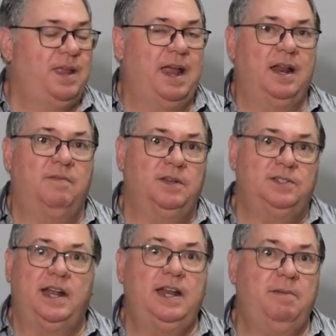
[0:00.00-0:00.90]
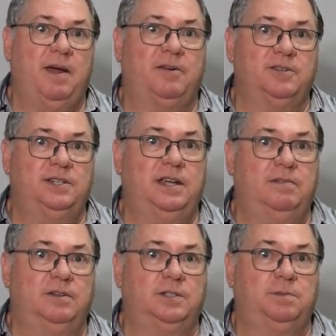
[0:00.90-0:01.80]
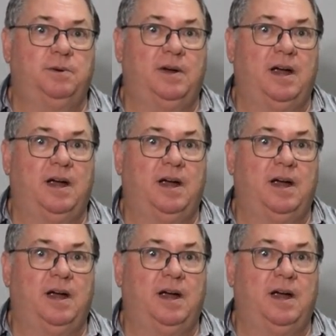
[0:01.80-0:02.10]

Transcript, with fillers: And if it was 80 microsieverts per